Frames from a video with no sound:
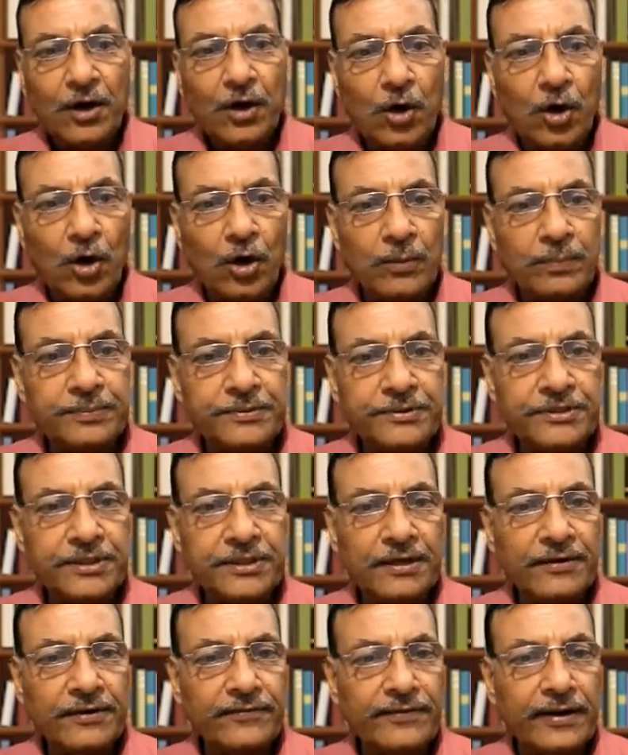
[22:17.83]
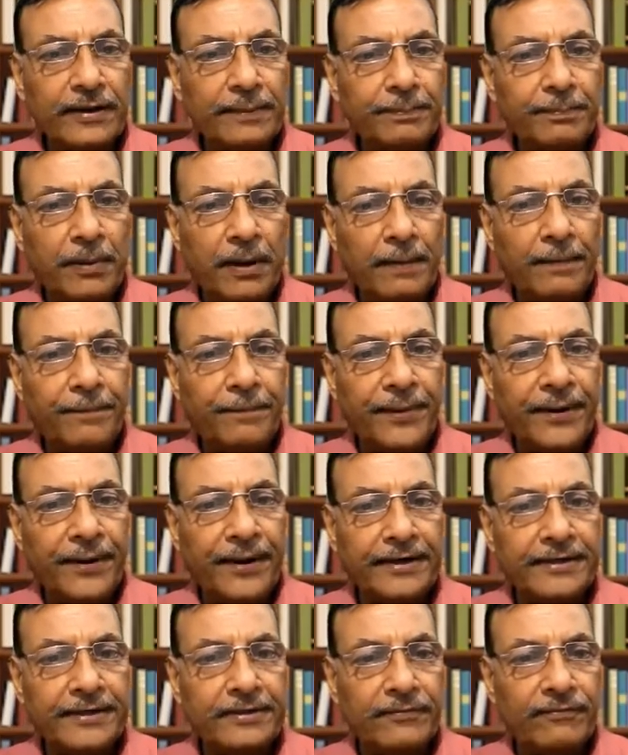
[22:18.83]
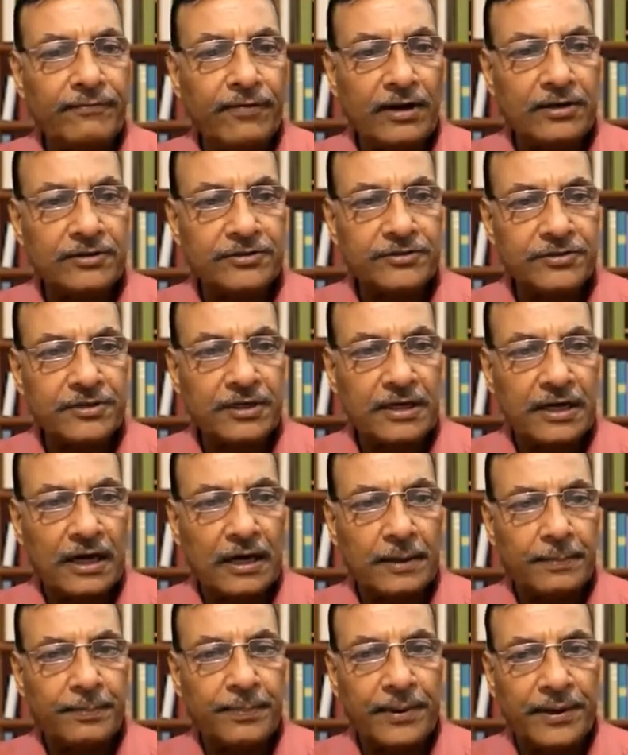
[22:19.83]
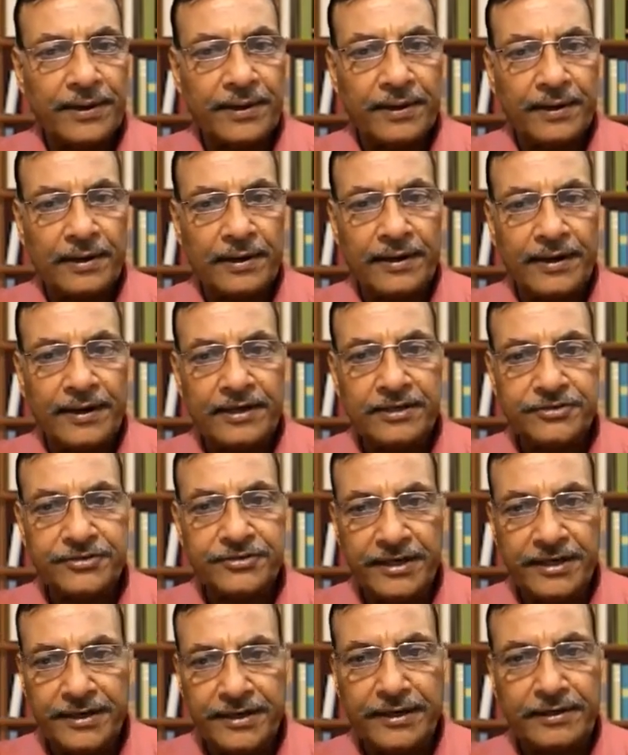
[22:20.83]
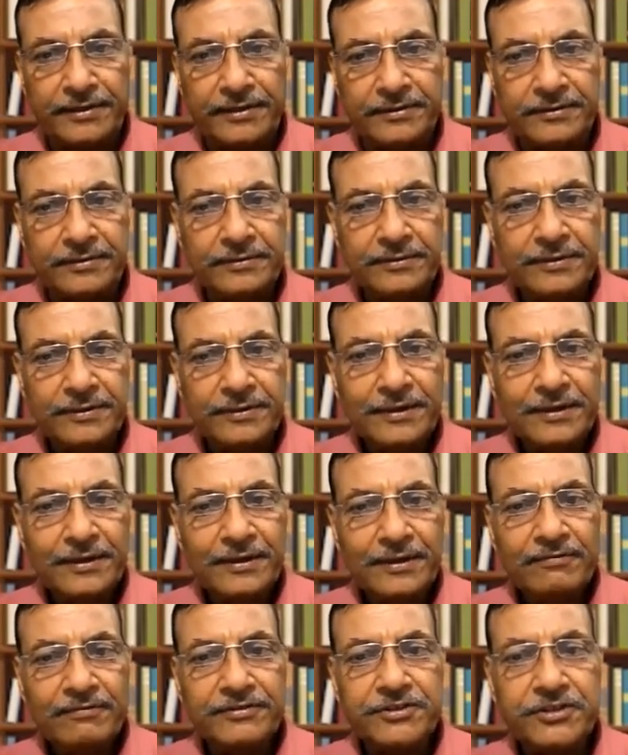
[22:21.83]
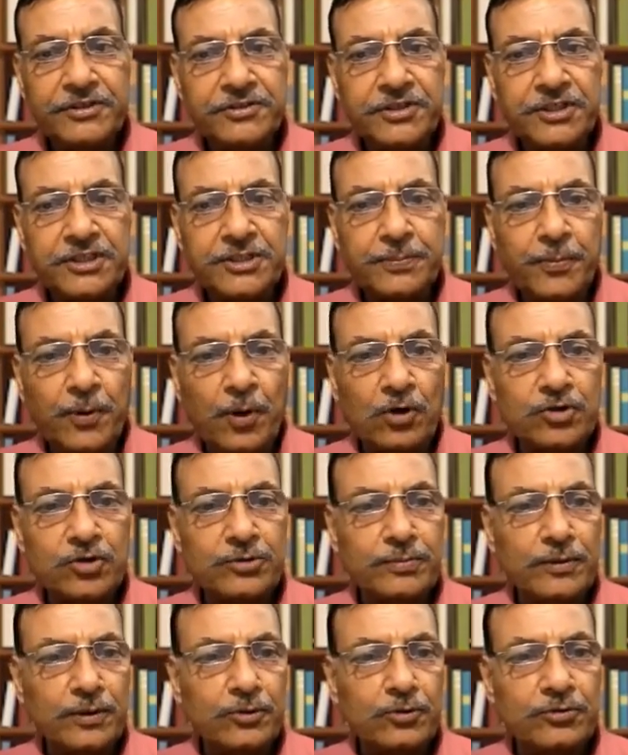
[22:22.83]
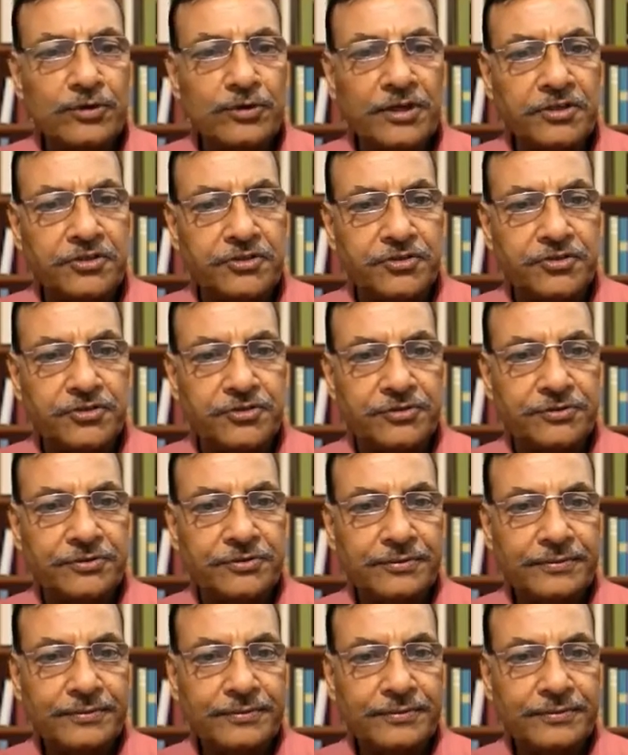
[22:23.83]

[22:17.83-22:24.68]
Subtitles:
observe and palpate the flexor carpi ulnaris tendon, which is just proximal to the wrist.